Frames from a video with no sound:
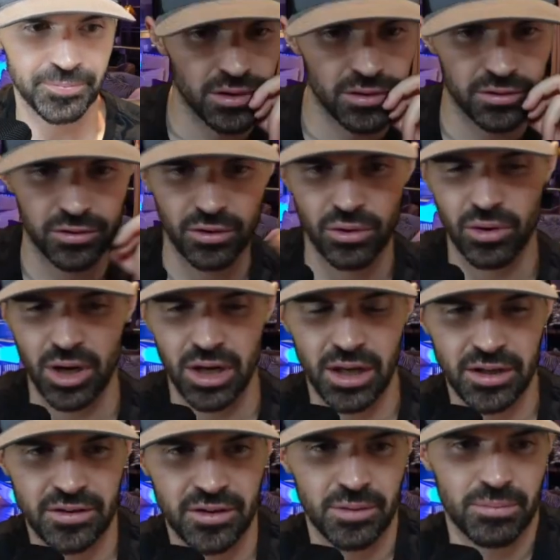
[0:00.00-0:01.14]
So I
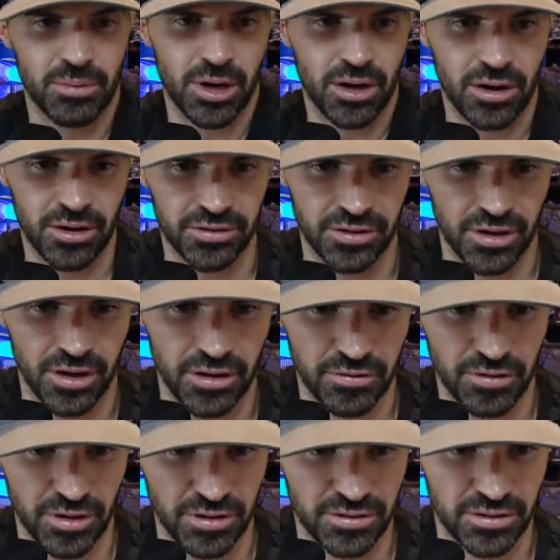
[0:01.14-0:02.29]
like to keep my RSI
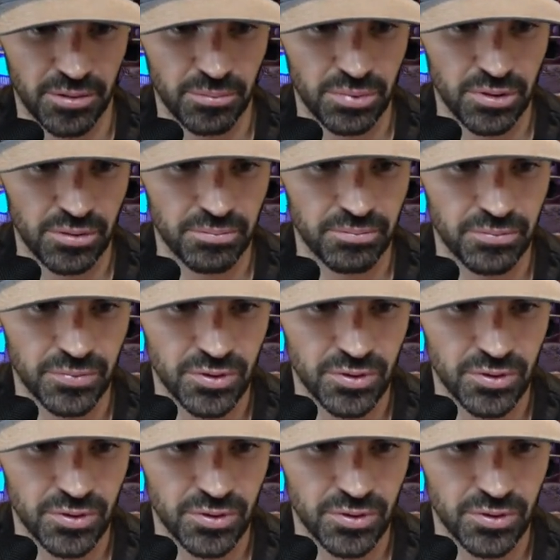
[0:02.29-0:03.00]
very simple.